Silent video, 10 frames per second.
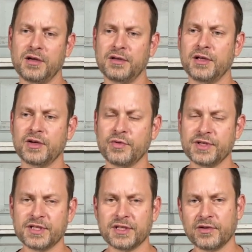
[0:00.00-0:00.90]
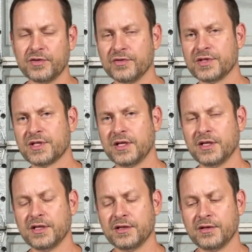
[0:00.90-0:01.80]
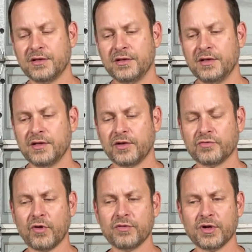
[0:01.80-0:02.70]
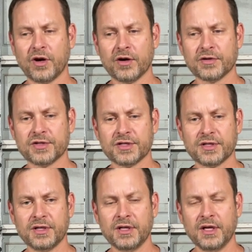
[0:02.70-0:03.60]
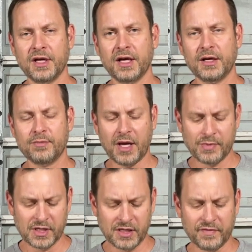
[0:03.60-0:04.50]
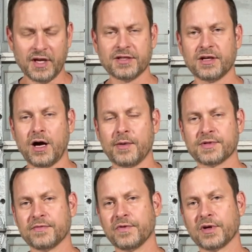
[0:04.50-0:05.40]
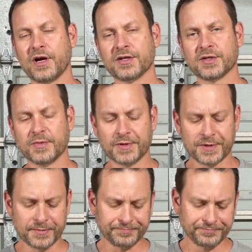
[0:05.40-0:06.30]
increasing their use in the drone yards, and maybe even as an option for customers.